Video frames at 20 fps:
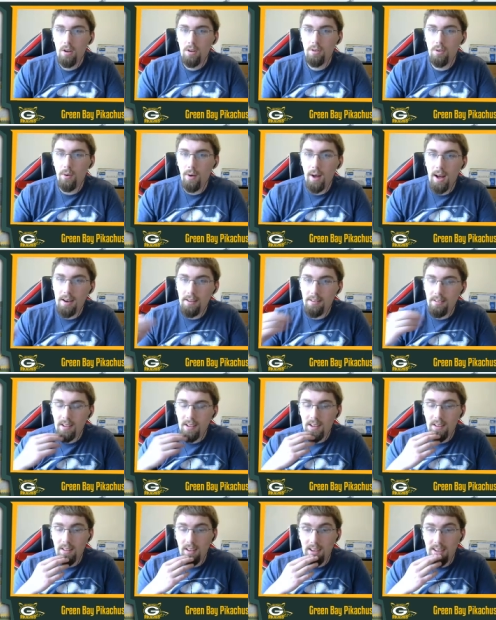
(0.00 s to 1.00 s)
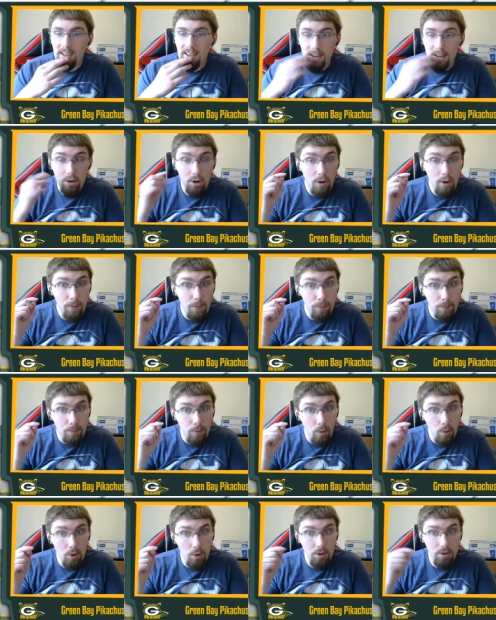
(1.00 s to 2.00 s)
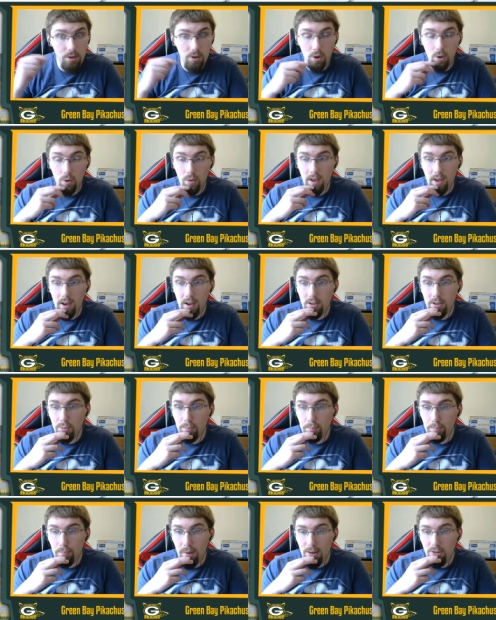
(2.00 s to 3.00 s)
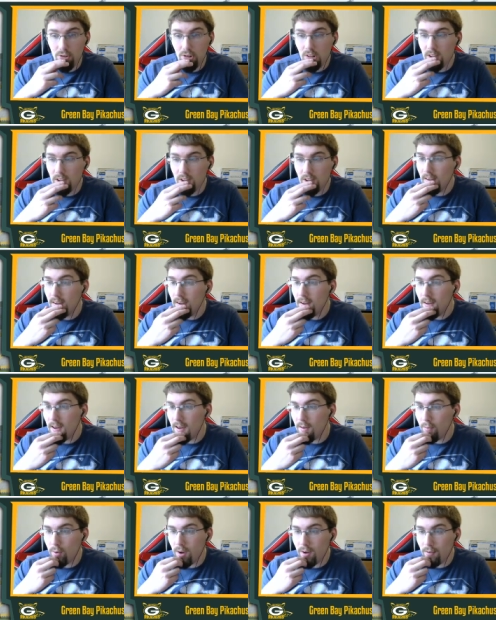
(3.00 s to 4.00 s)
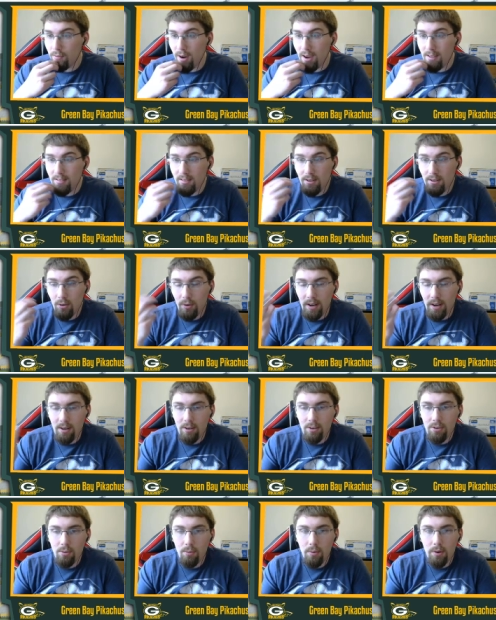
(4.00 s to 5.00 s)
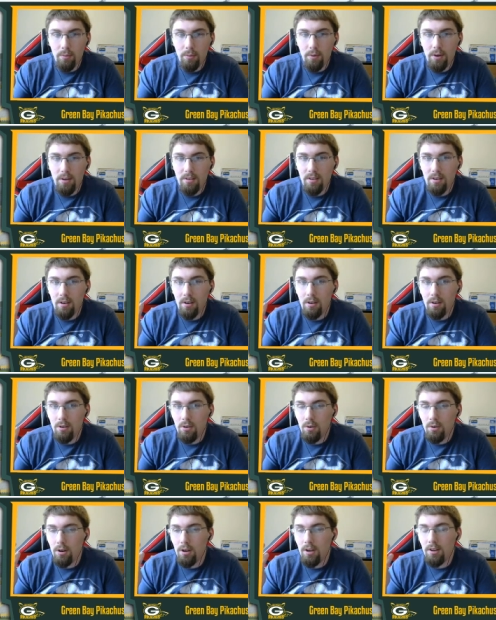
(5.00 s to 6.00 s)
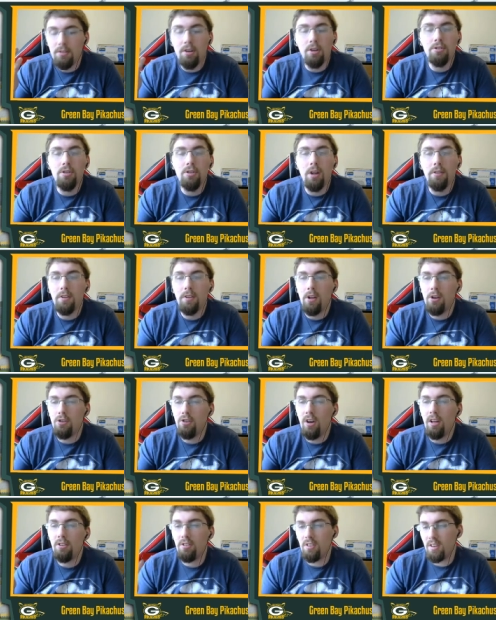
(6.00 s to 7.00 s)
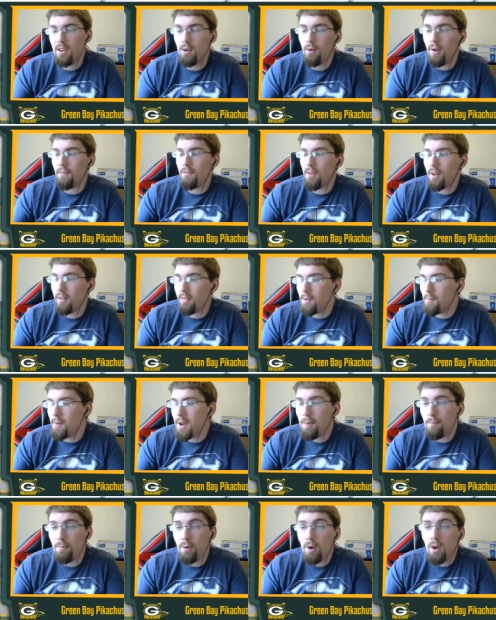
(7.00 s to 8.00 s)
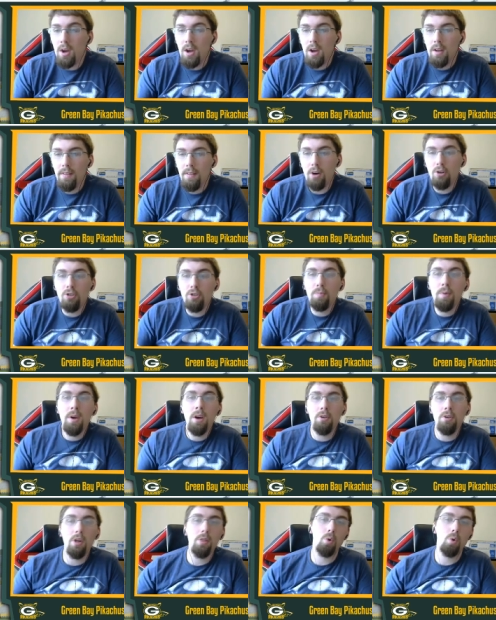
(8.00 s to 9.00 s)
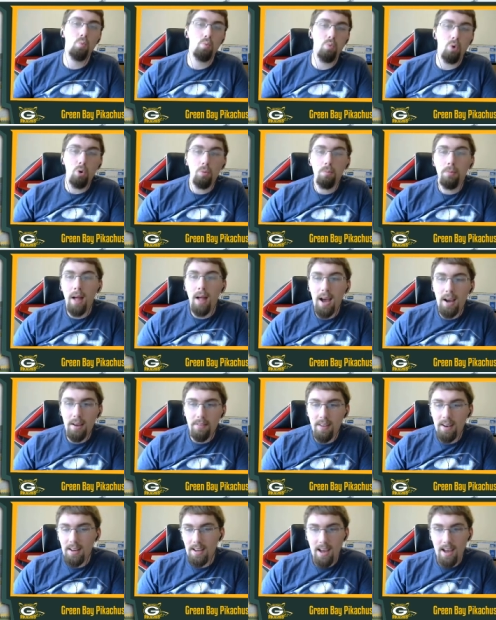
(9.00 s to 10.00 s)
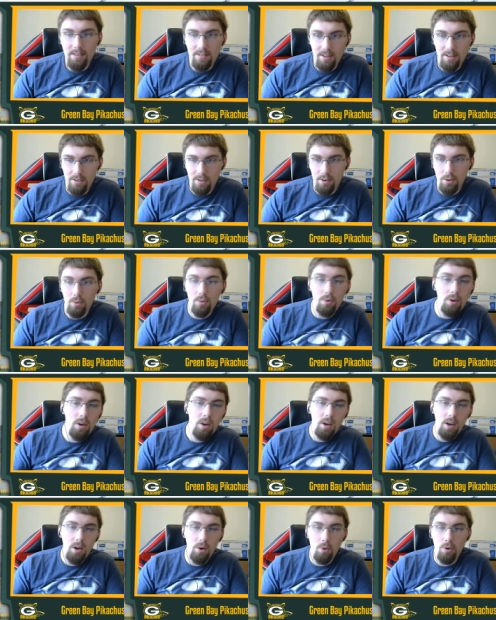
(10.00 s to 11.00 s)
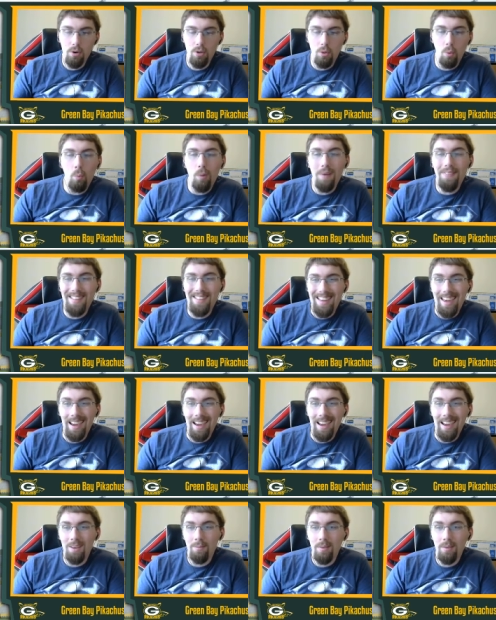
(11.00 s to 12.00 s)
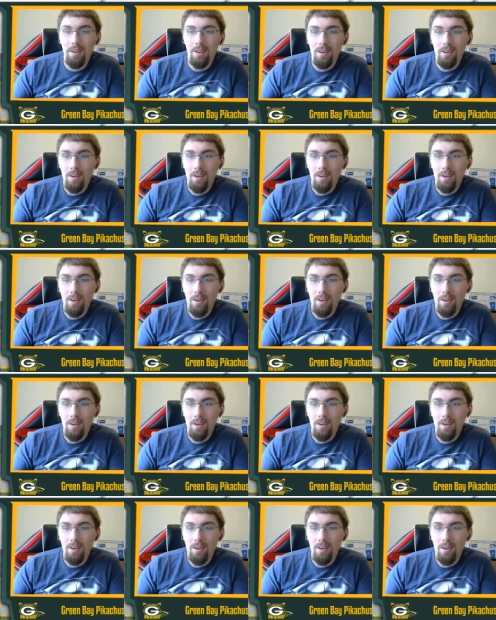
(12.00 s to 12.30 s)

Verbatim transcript: So honestly, like he could afford to go that, especially if we have grassy terrain, because what, what is it gonna do? To, it does nothing to Jellicent. He'd have to eliminate. That would just be another roadblock that he has to do in order to win the game,